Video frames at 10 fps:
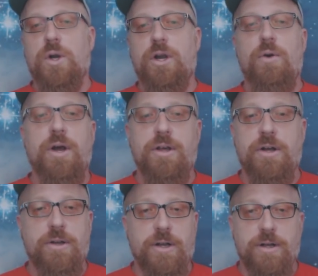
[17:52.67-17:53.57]
go on
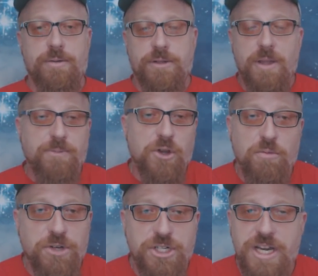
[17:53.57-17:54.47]
a
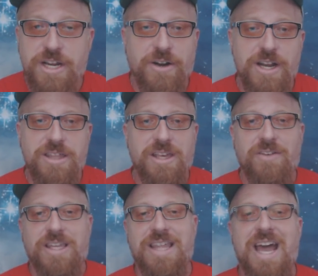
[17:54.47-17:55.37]
elliptical machine or
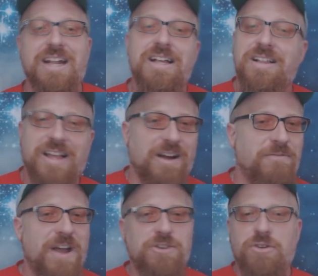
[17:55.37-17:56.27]
anything like that, like
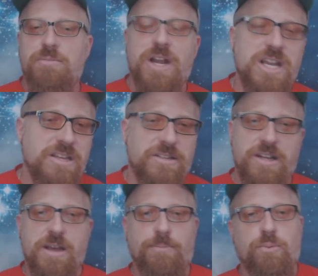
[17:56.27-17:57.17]
eventually my knees
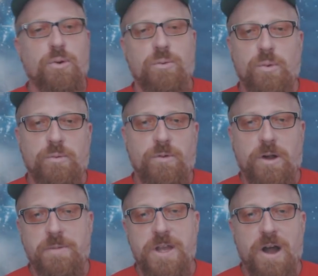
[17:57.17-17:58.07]
and hips will
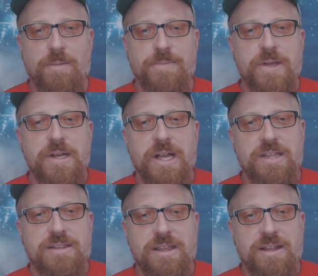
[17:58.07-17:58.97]
fuck me up
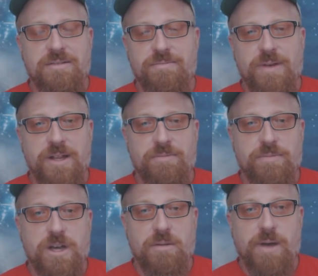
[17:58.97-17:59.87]

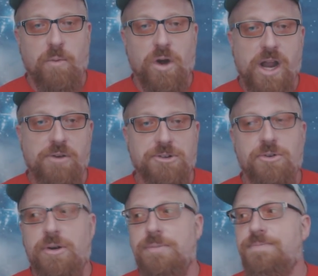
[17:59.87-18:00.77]
and cut my workout
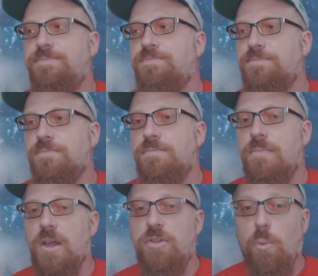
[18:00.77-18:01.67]
short.
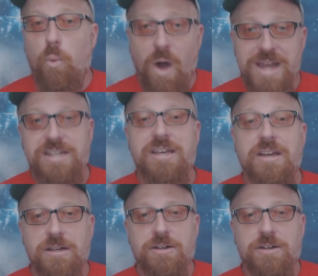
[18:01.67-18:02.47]
The white